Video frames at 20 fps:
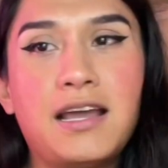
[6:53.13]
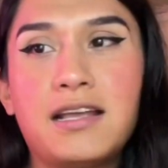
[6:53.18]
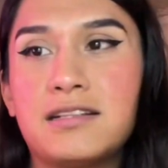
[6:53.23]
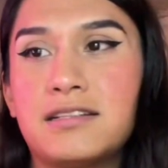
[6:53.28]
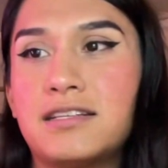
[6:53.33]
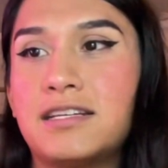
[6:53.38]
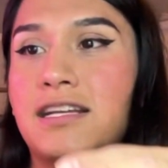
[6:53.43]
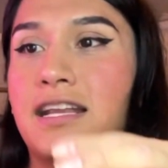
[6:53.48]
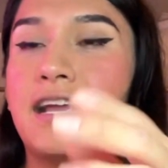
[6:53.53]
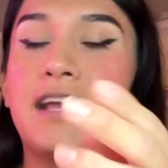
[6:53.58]

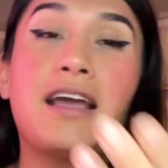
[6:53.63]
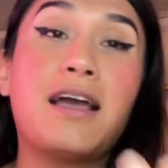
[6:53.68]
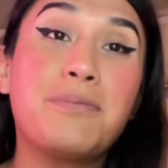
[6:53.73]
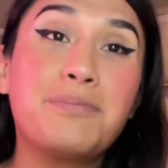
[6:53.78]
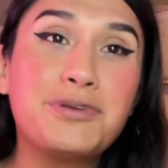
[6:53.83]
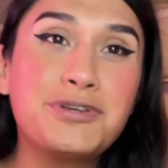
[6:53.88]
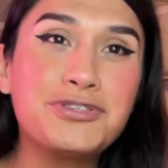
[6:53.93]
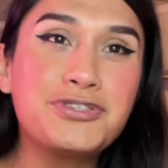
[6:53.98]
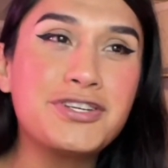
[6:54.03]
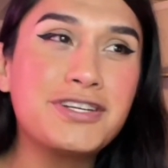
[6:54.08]
Today I'm
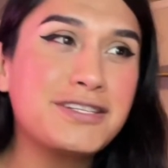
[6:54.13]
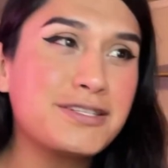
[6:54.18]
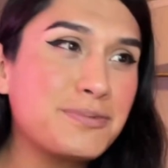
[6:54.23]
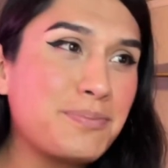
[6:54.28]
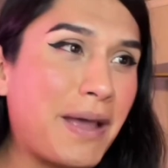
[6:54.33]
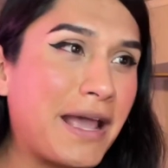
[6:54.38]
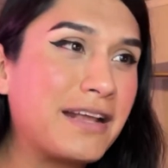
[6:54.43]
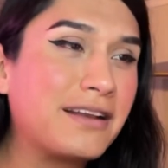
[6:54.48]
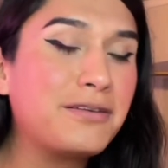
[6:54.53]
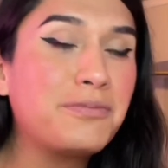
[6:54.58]
using
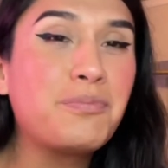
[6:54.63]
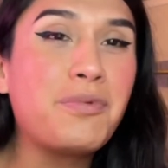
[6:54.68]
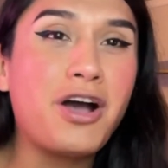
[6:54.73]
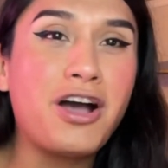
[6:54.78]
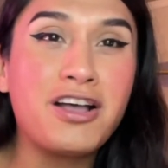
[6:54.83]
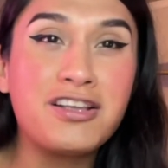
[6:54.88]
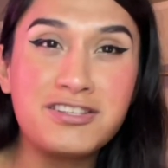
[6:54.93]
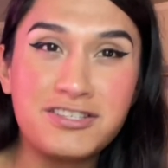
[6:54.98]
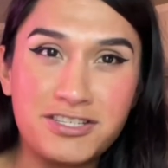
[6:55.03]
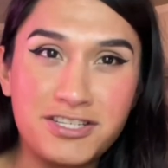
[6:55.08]
sphagnum
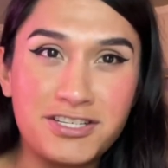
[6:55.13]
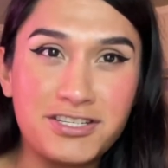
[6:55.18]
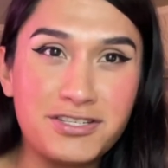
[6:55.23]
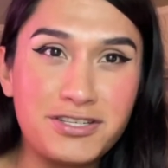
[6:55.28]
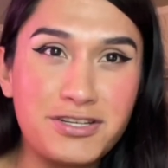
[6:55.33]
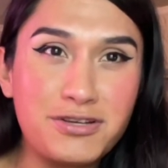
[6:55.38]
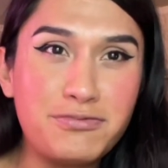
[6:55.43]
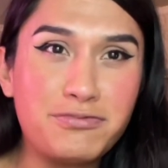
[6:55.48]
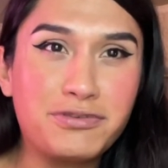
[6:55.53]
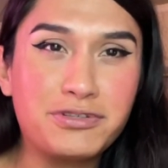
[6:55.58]
moss just
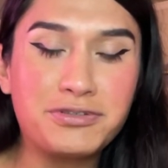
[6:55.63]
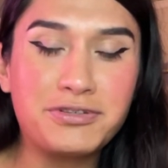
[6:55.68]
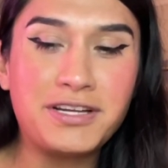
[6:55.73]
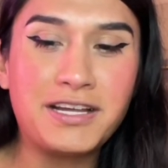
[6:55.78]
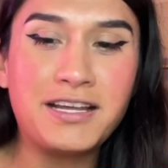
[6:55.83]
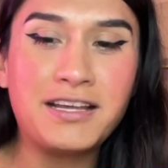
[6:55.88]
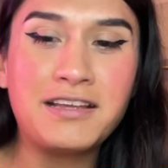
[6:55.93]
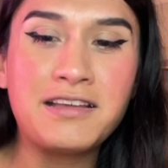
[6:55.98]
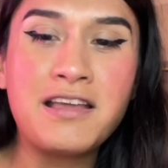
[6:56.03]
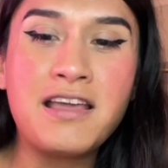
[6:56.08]
to root
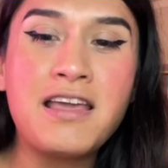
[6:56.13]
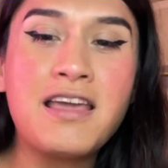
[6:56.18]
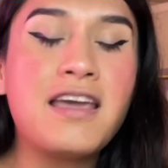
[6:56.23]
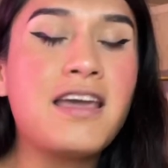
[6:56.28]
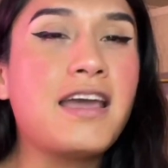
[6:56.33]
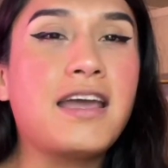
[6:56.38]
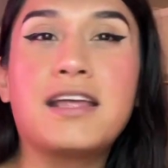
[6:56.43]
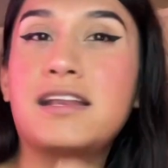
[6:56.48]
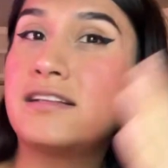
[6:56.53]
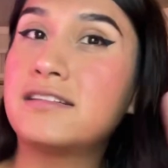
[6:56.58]
it,
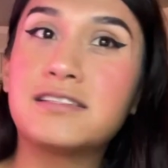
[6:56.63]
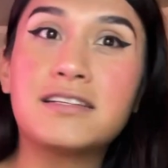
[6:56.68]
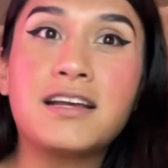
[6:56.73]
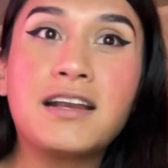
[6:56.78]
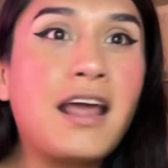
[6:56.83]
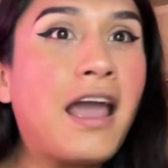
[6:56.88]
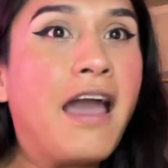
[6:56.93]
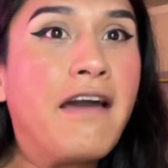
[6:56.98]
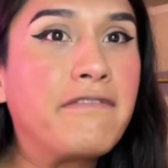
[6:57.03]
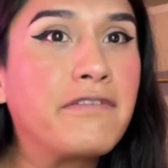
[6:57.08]
and it's
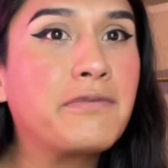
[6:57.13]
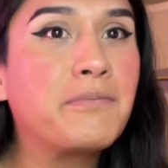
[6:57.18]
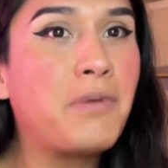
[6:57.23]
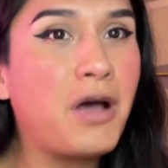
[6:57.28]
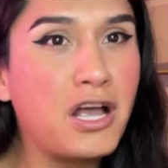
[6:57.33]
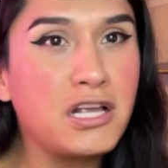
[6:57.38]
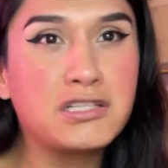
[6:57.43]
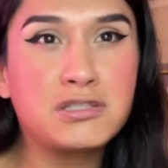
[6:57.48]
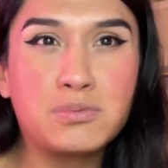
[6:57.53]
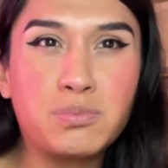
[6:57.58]
gonna have a
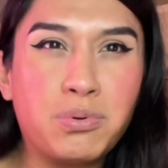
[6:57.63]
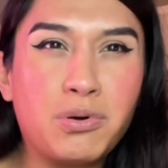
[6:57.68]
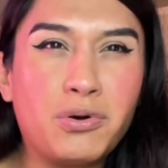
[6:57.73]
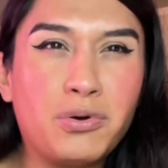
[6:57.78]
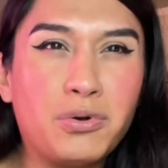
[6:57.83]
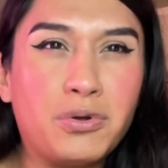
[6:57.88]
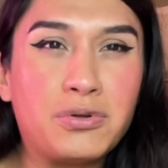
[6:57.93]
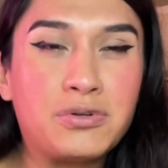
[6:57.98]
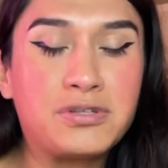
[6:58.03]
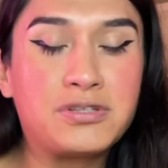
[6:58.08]
moss
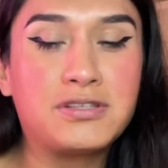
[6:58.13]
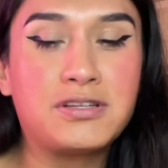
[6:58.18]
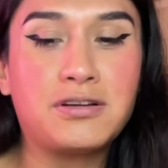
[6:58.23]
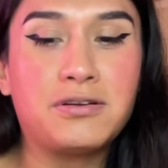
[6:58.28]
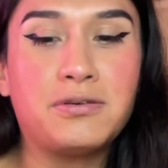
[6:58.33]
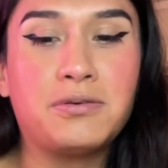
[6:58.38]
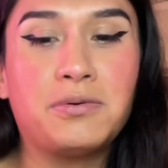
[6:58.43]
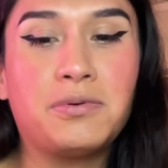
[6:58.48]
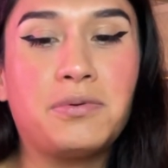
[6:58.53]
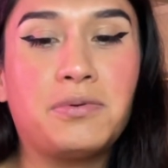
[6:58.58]
pole,
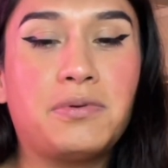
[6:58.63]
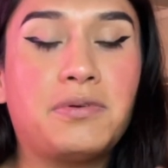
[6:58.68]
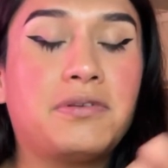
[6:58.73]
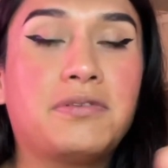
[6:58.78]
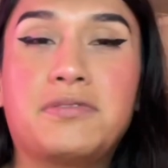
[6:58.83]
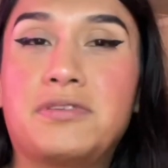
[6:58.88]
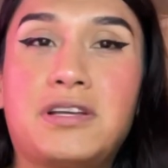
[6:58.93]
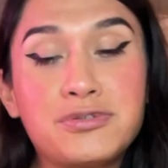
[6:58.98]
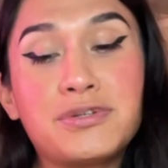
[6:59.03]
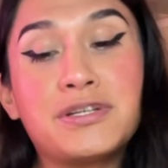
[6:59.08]
so
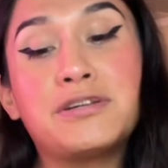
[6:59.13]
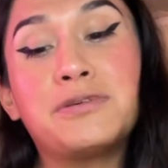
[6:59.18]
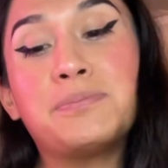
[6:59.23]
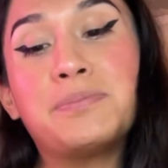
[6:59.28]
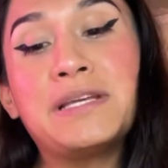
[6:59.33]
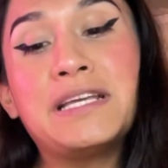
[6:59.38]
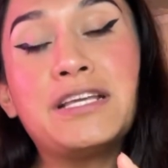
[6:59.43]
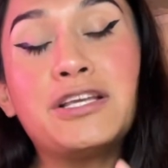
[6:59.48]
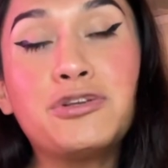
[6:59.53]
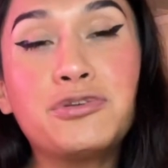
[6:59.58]
it'll
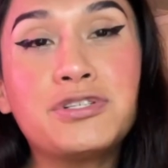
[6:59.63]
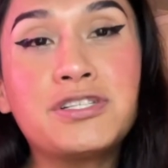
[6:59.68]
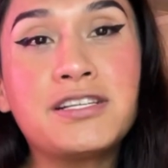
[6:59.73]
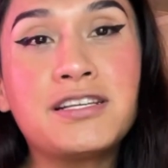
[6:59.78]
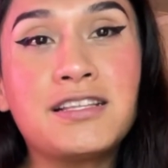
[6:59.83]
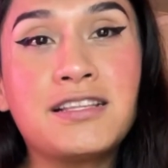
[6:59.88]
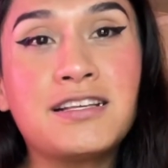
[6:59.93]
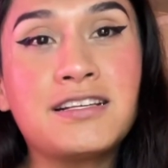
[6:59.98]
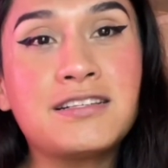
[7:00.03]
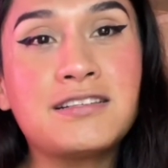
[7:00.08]
be used to
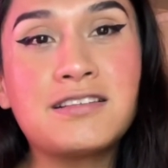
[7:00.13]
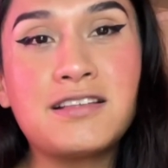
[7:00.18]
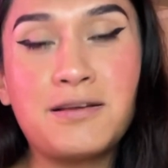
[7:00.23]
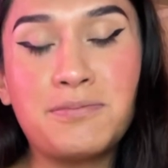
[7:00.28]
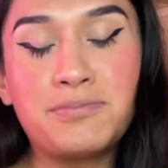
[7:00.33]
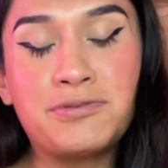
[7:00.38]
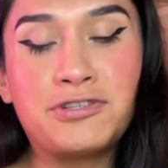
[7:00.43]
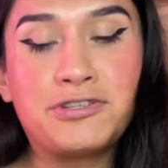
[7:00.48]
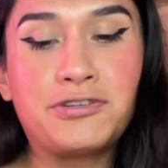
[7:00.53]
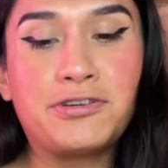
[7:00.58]
this
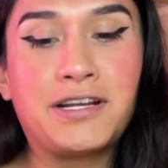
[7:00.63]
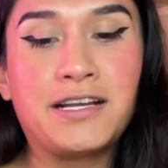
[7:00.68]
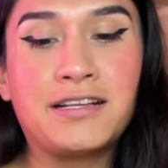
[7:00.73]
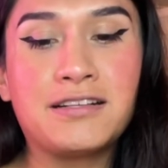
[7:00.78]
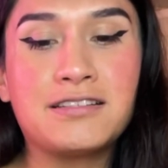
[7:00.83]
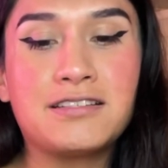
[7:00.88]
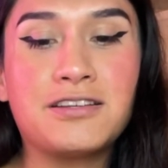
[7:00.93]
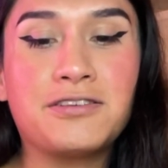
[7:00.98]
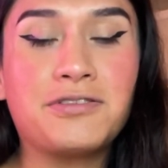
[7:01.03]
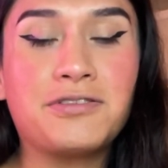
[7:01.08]
substrate, so